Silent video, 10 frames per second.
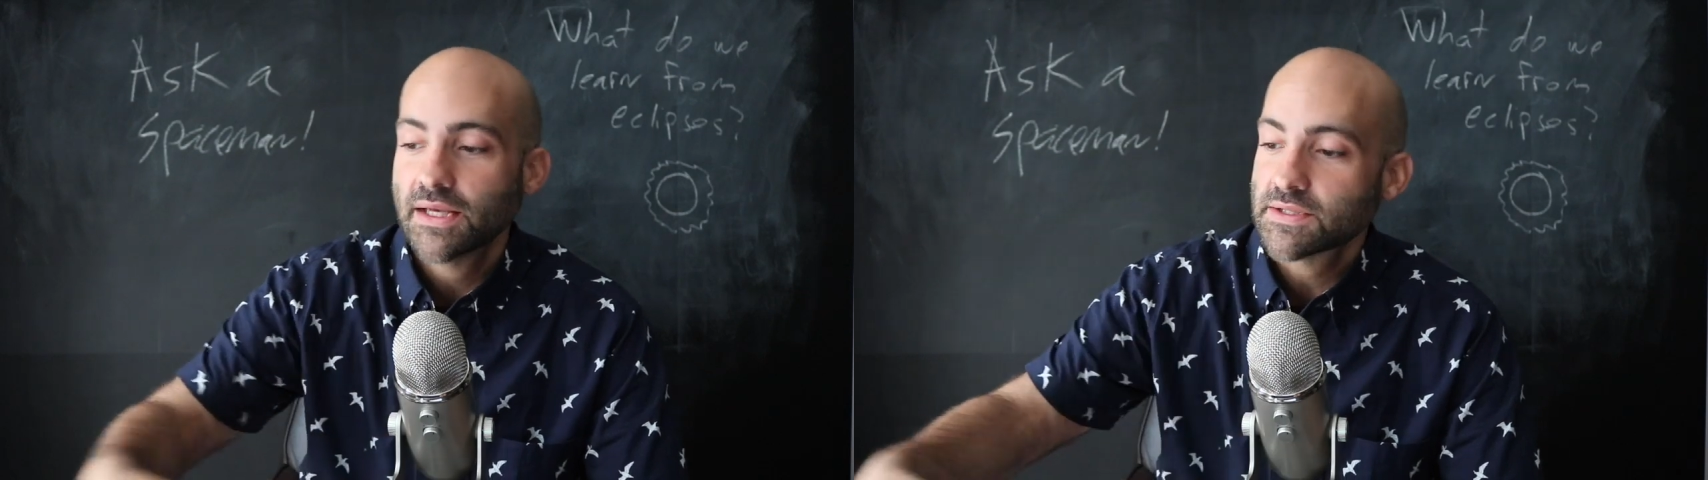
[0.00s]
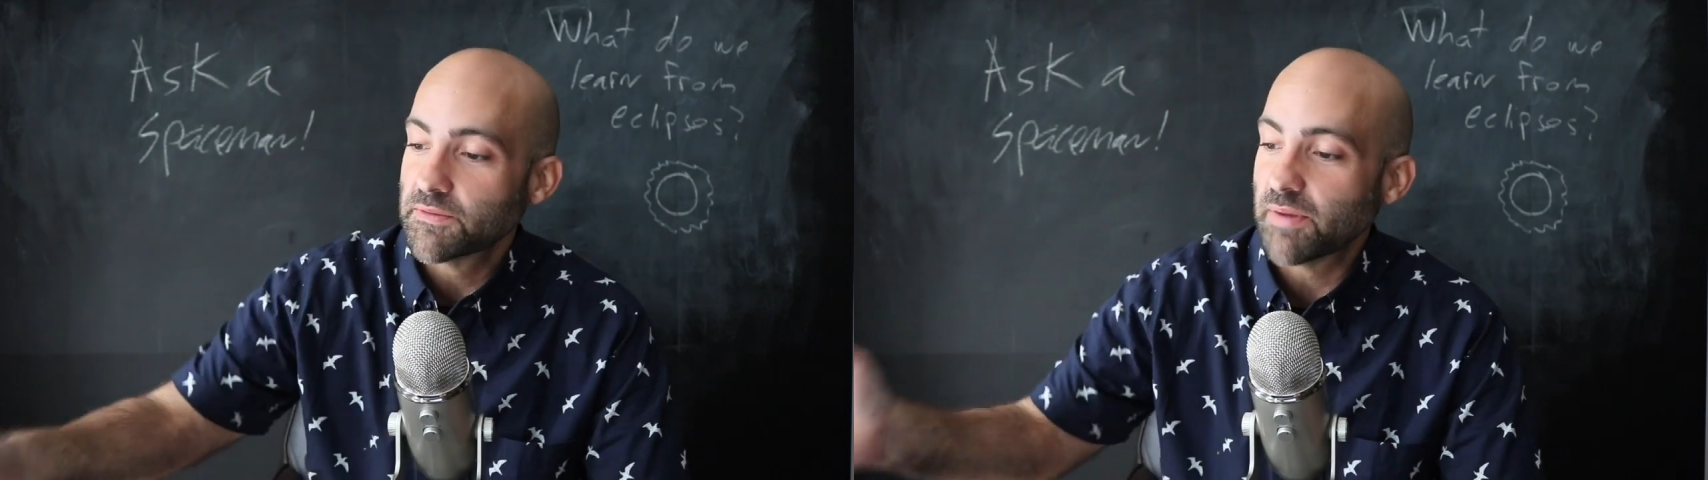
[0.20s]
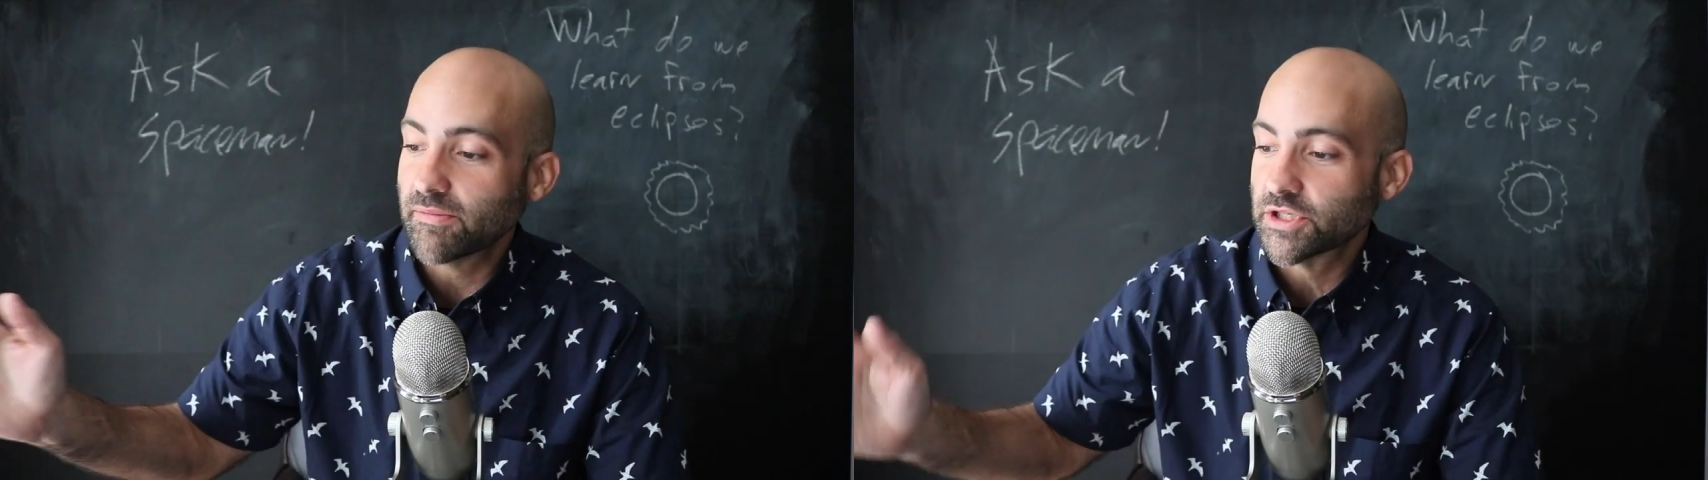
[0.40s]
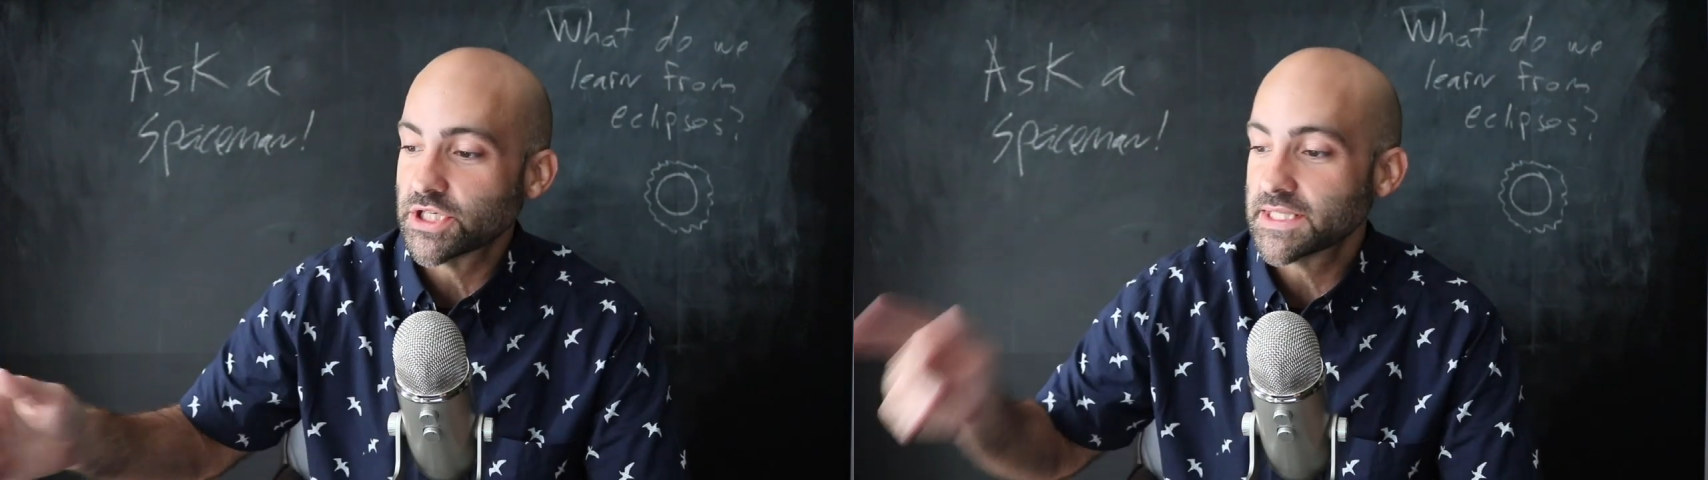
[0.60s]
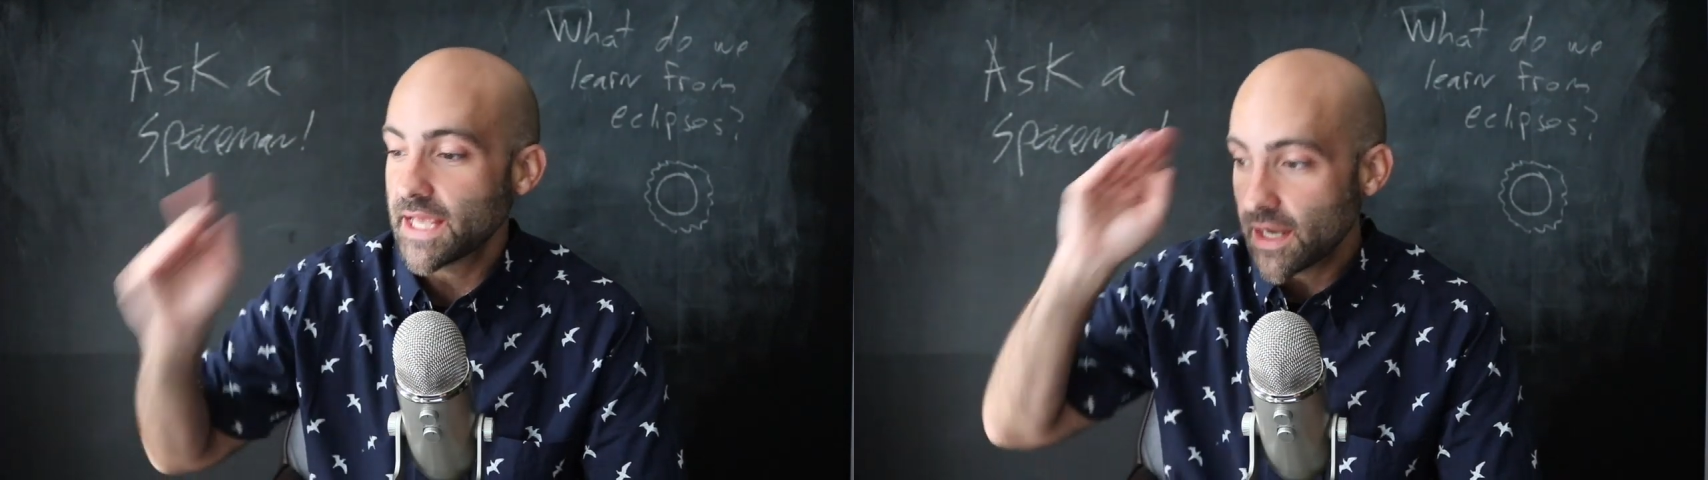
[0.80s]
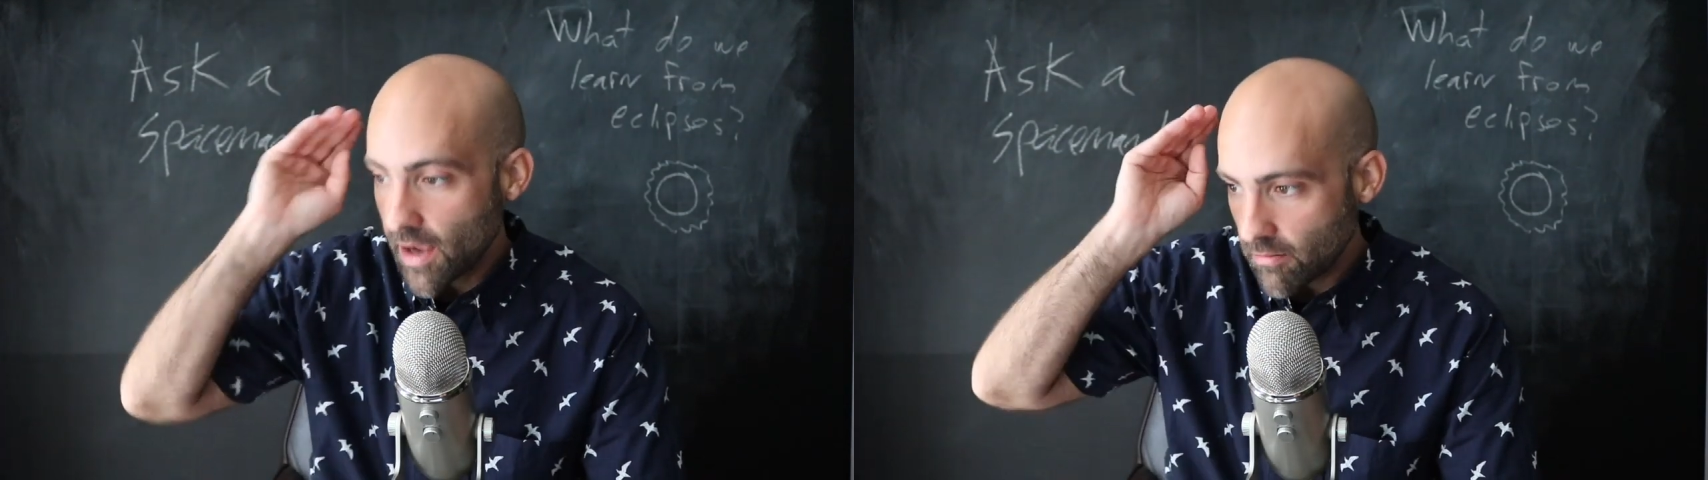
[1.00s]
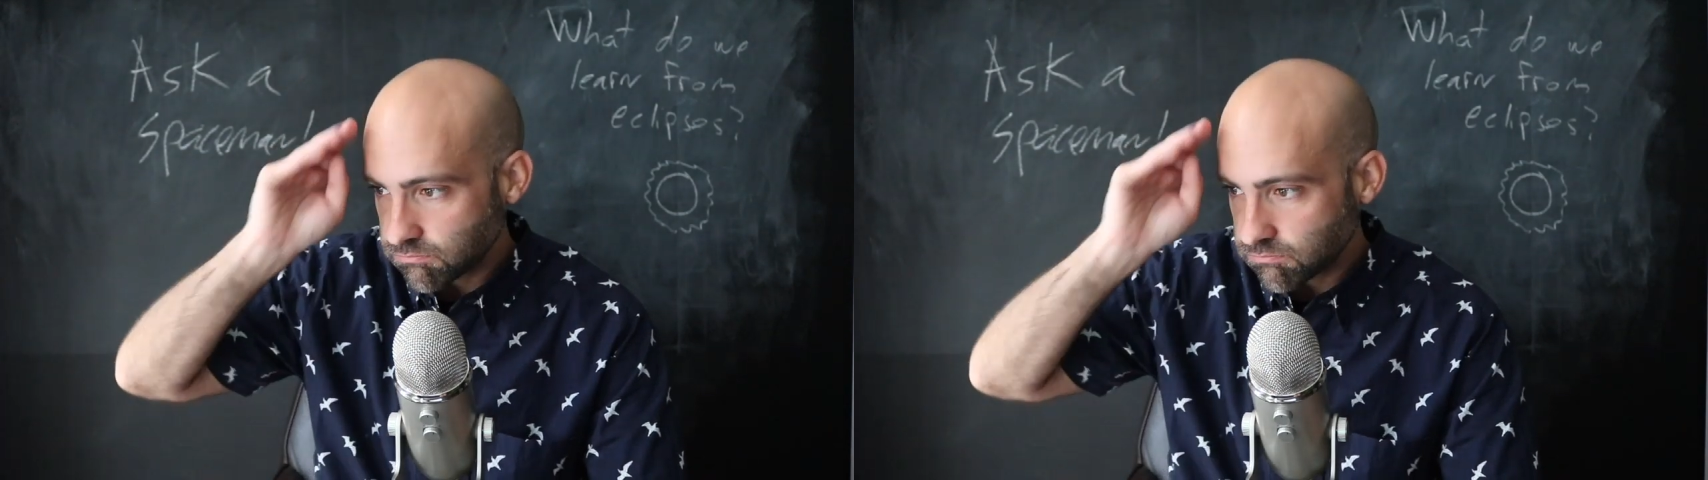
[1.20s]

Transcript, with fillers: So he publishes it.